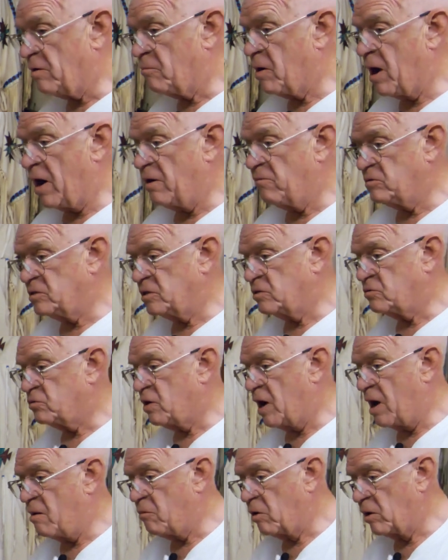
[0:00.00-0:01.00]
of mine was a
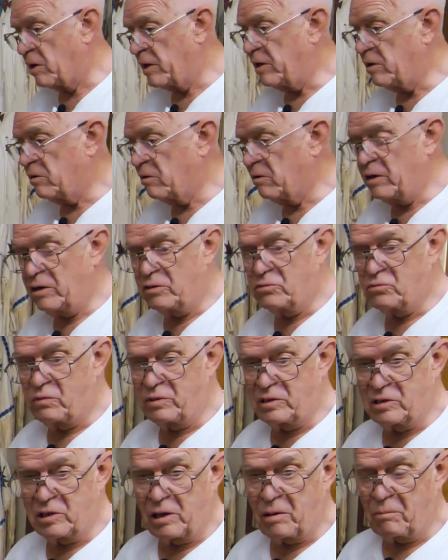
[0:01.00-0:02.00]
tribal leader. He's
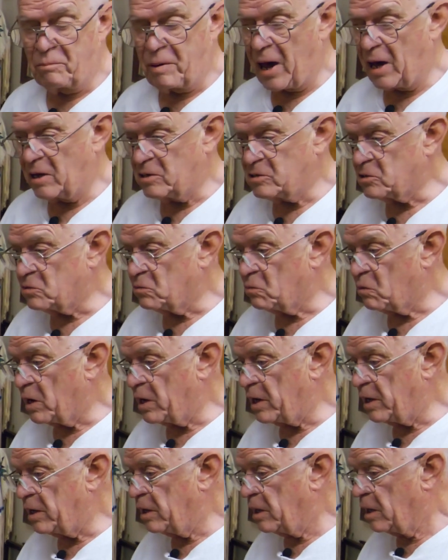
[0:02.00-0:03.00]
recently passed
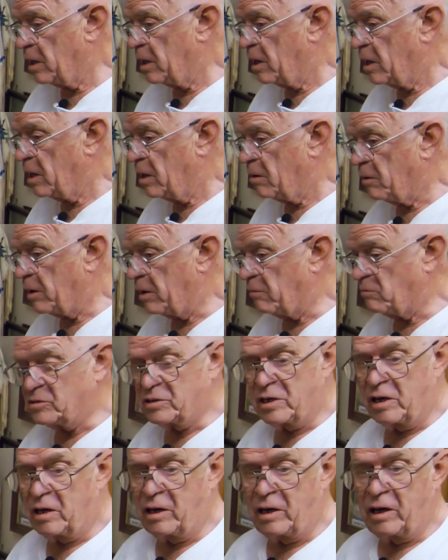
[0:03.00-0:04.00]
away, but he was
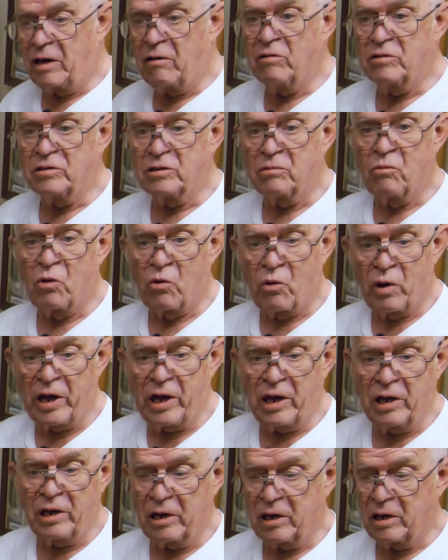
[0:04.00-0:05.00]
a
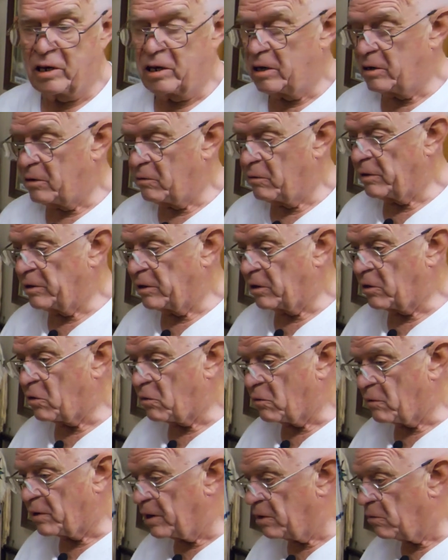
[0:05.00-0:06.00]
Marine during the
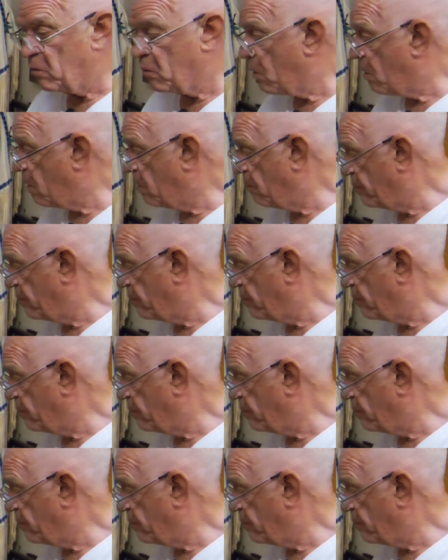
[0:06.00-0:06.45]
Korean War,